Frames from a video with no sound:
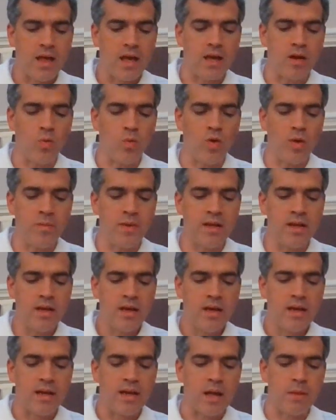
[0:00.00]
and a
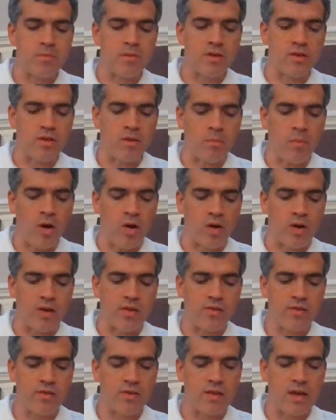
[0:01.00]
woman named
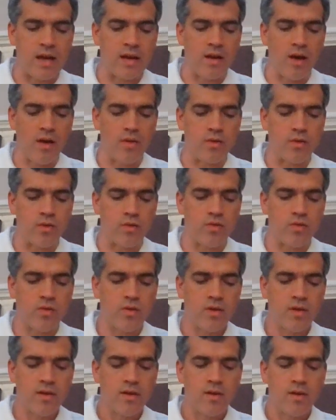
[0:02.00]
Damaris, and
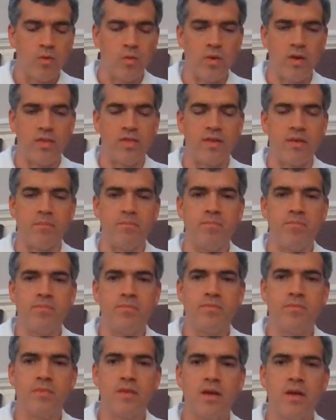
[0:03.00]
others with them.
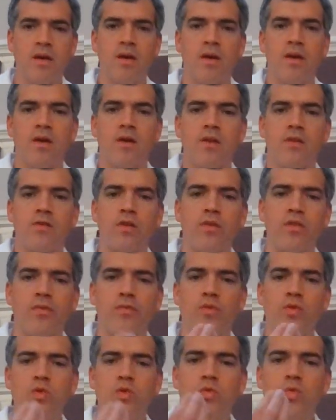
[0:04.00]
So the
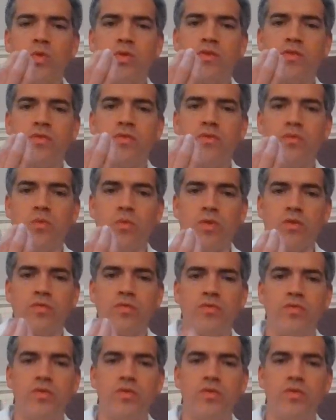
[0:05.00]
fruit was, was